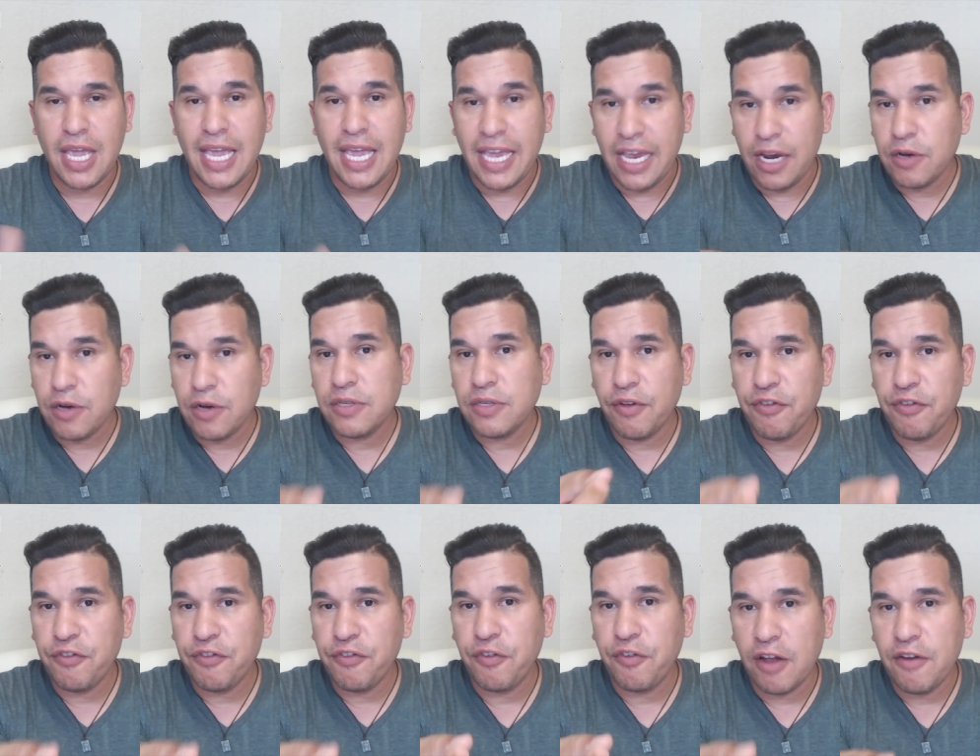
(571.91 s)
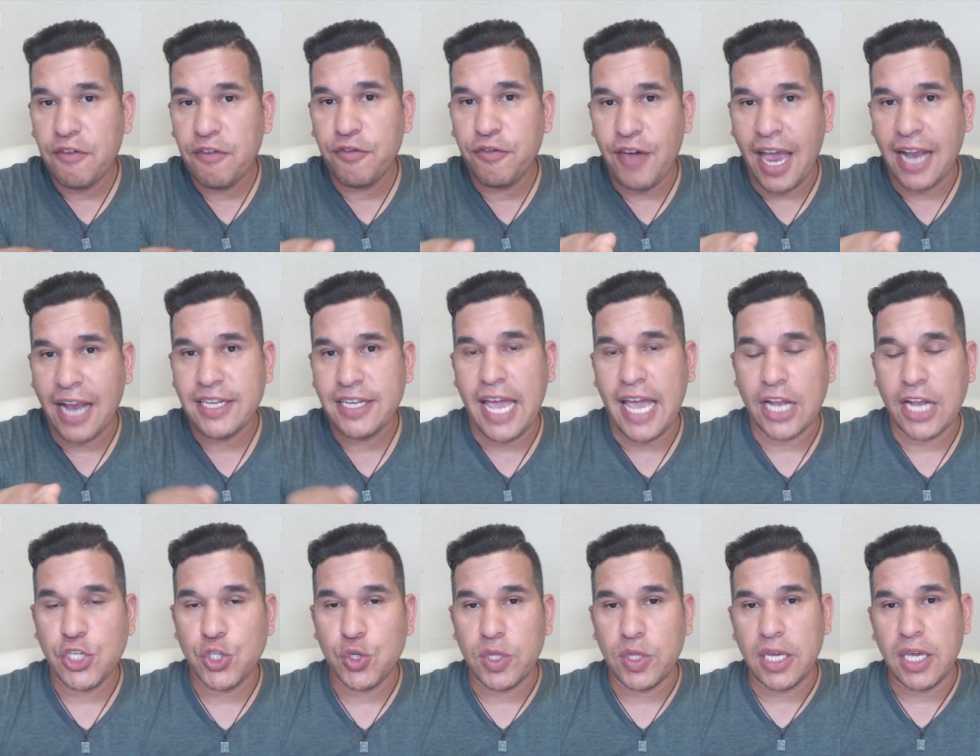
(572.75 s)
Here's a fun fact,
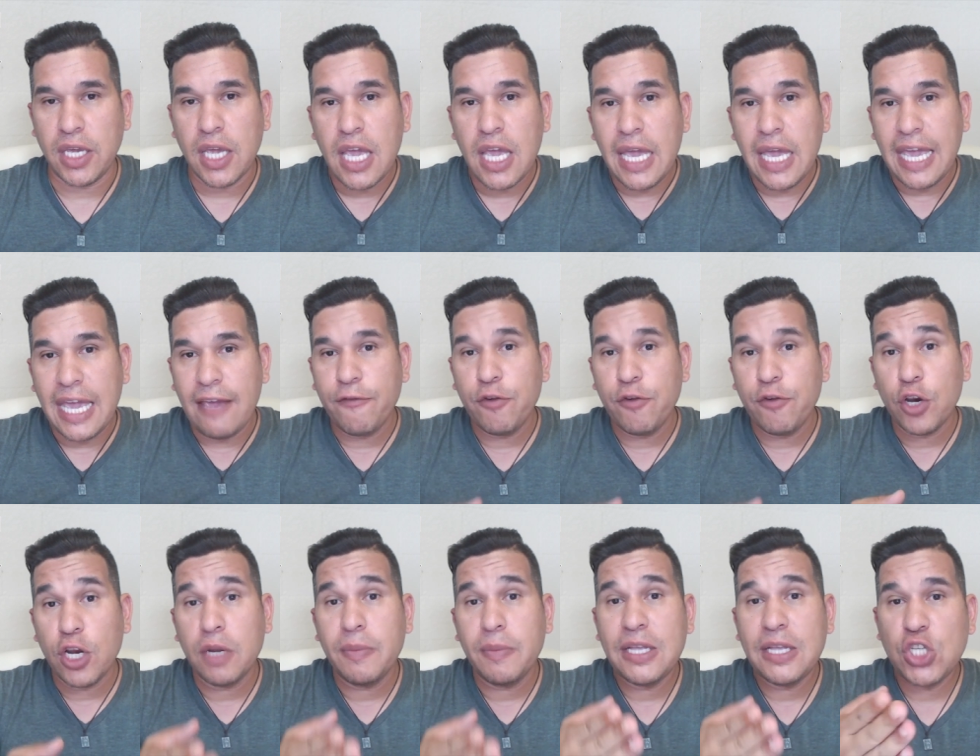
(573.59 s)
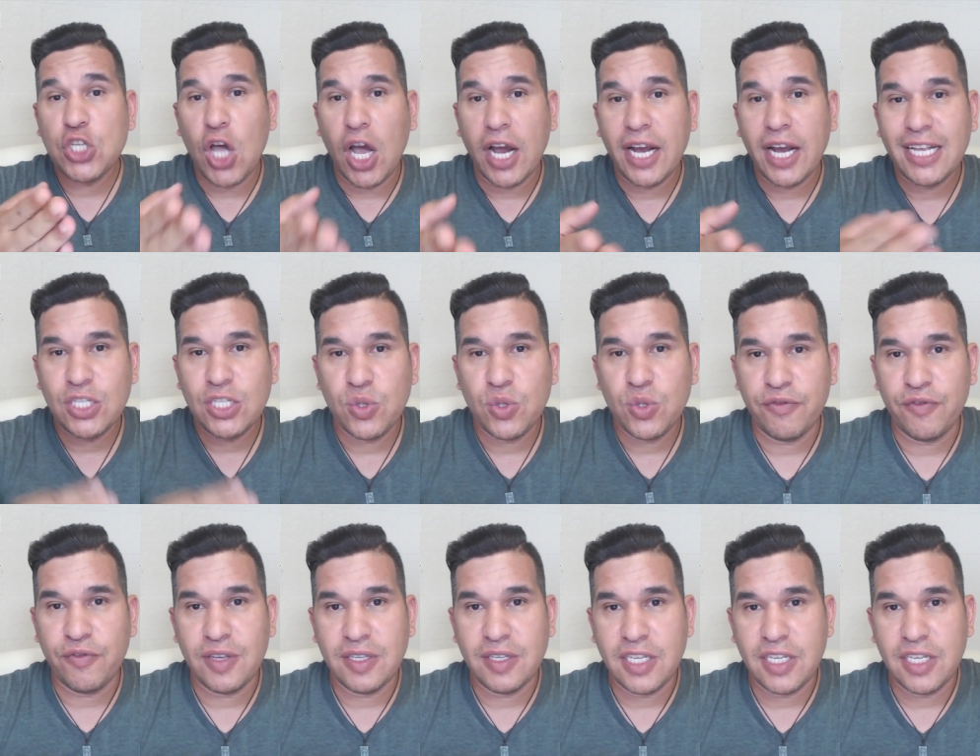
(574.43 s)
actually. If you're gonna be talking to a
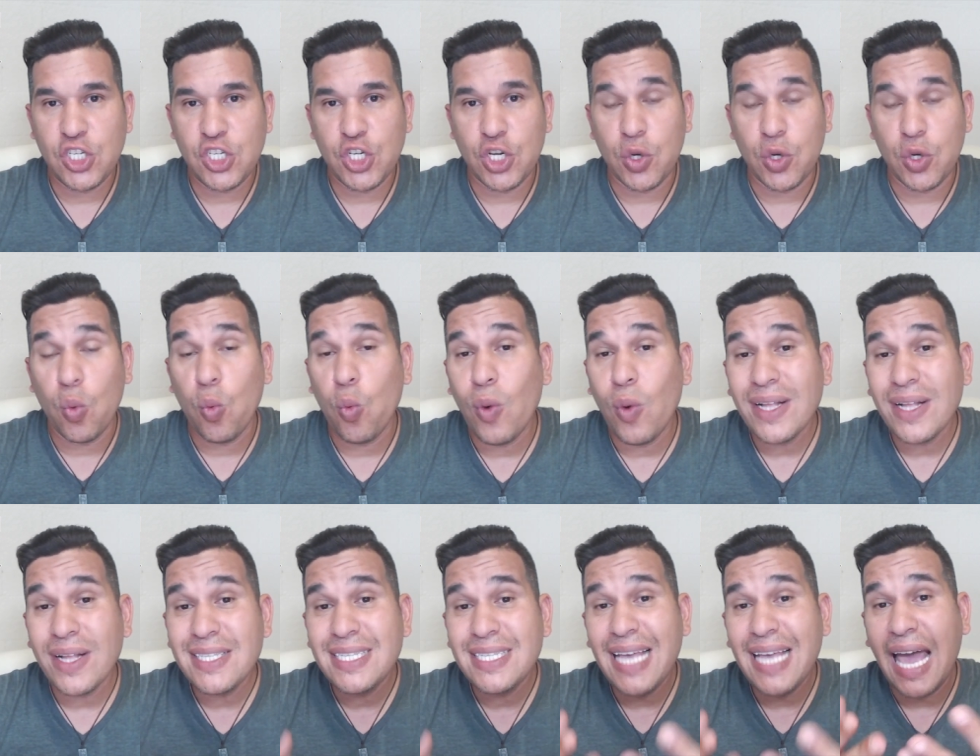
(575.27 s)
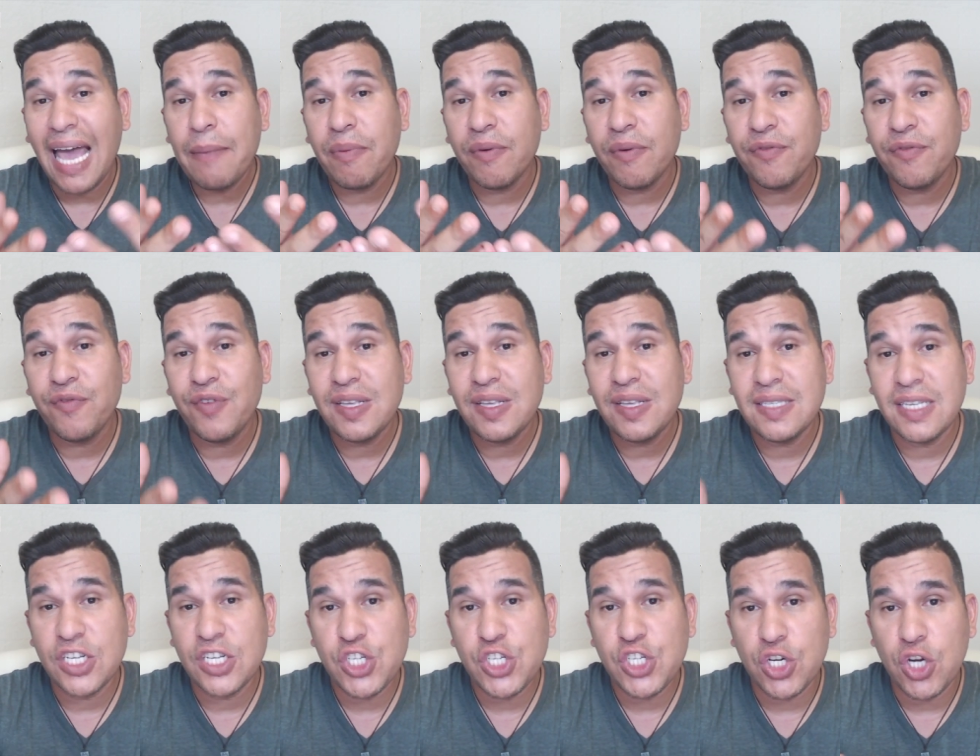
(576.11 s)
physician, what type of
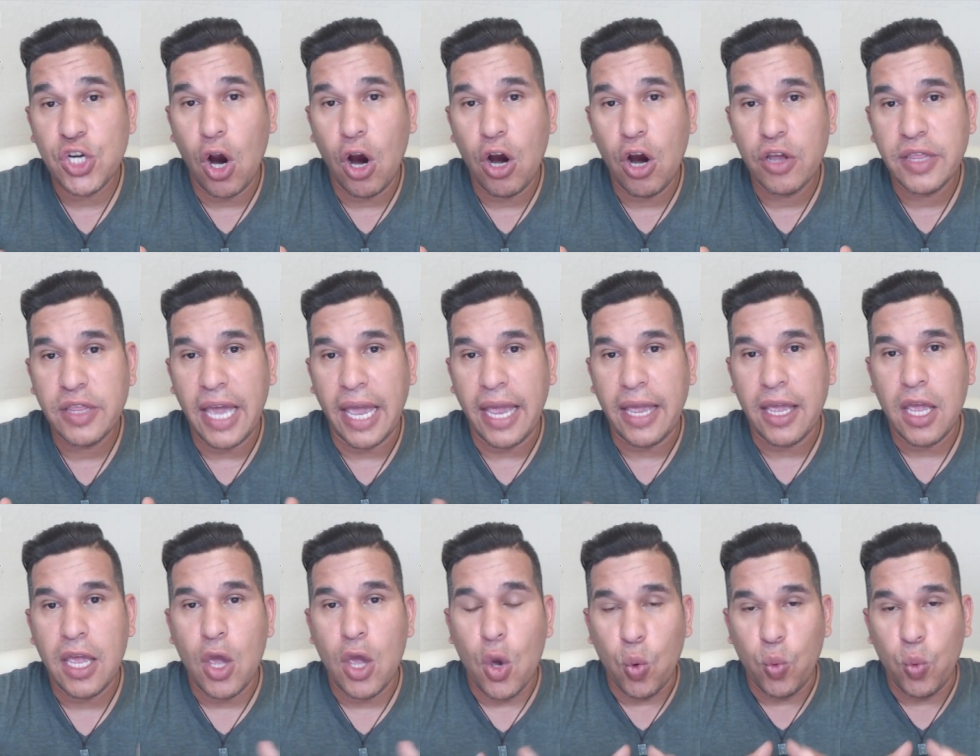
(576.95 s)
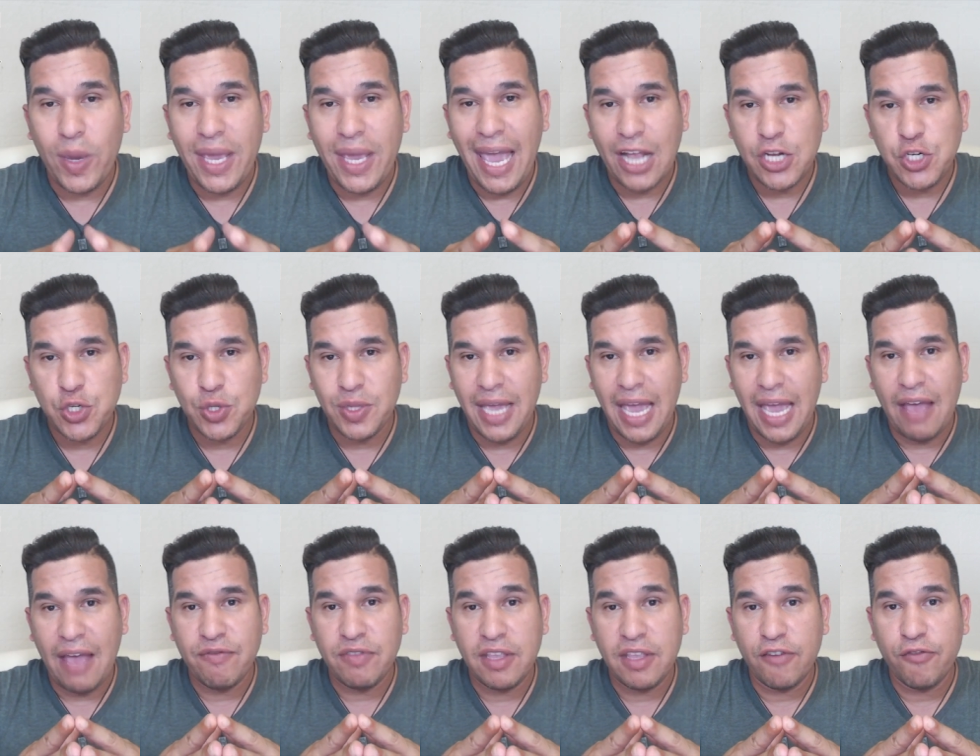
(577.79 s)
physician are they? We actually
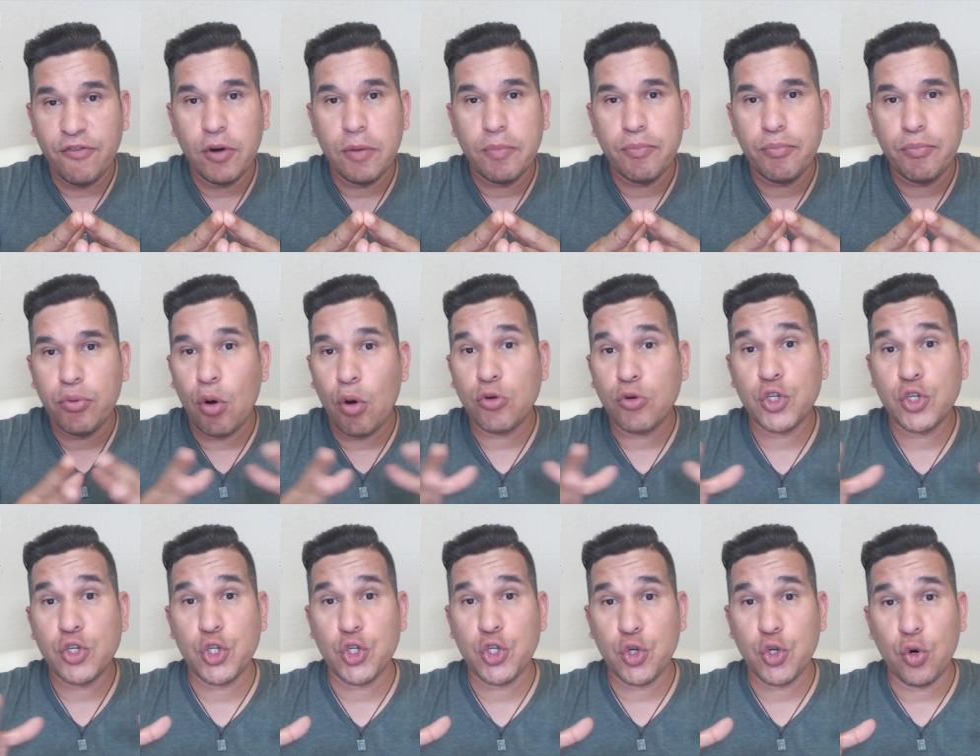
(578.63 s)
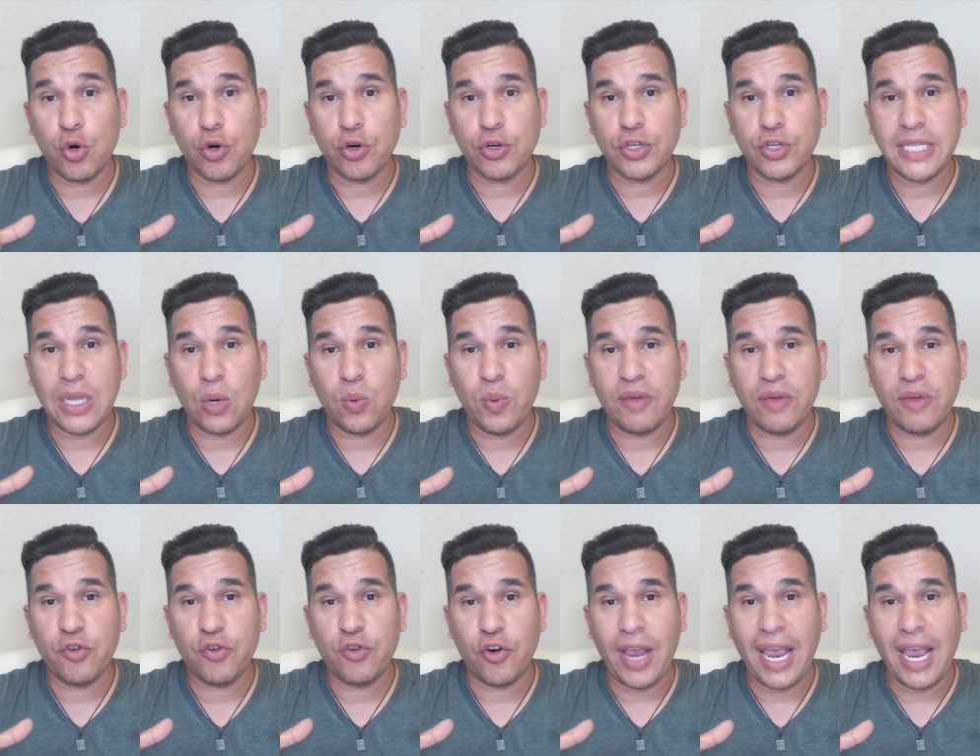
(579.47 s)
have different brochures that
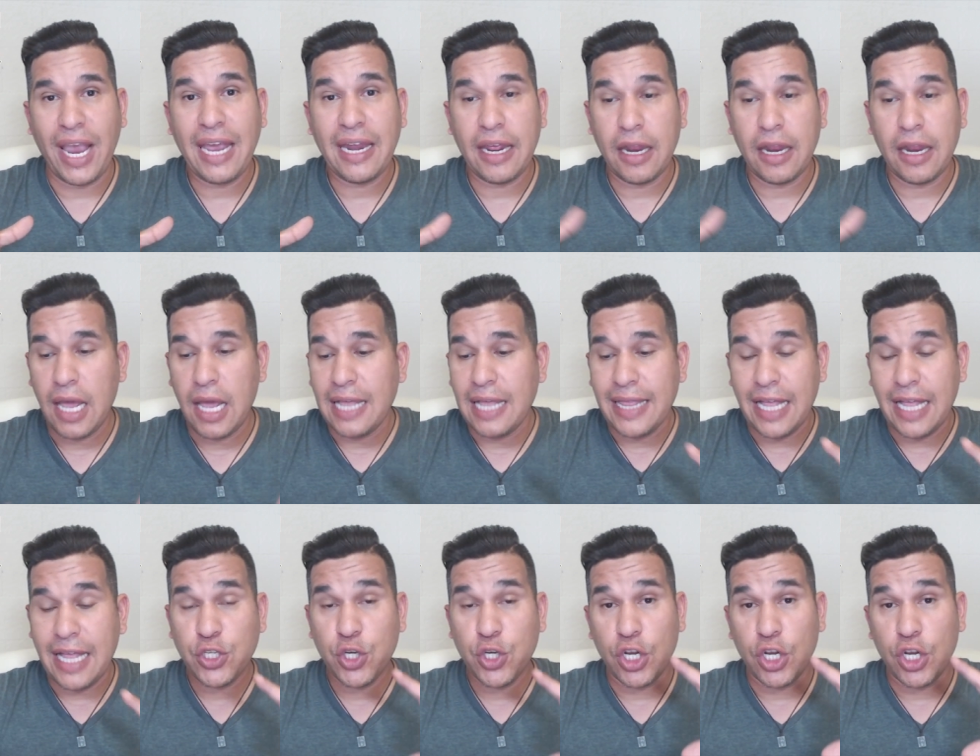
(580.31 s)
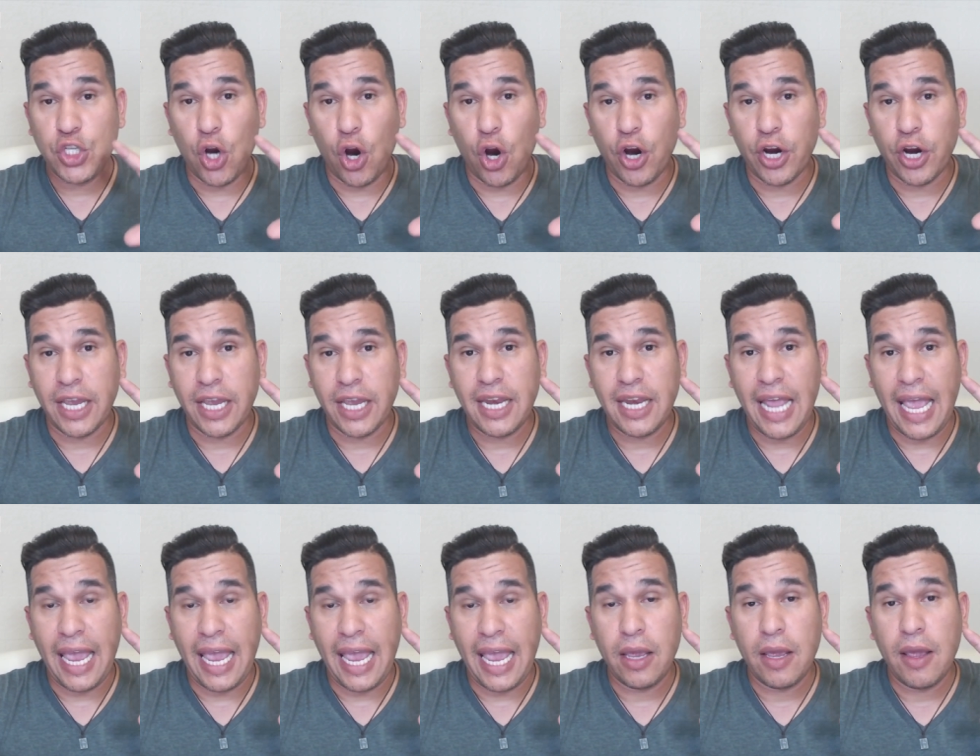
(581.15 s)
we've created that's gonna target
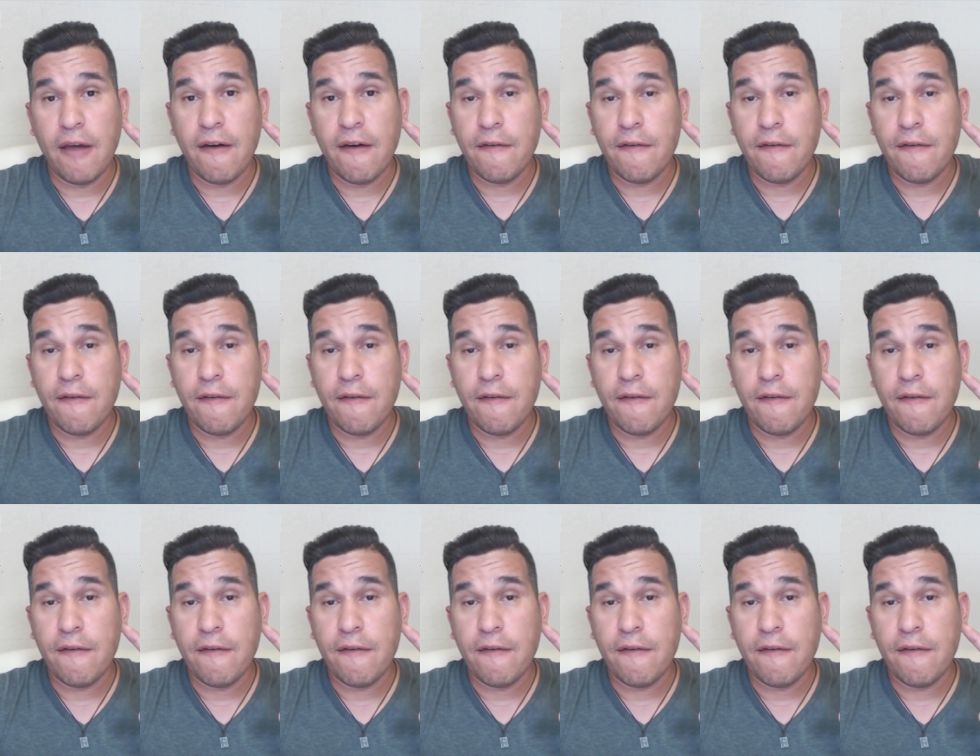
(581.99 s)
a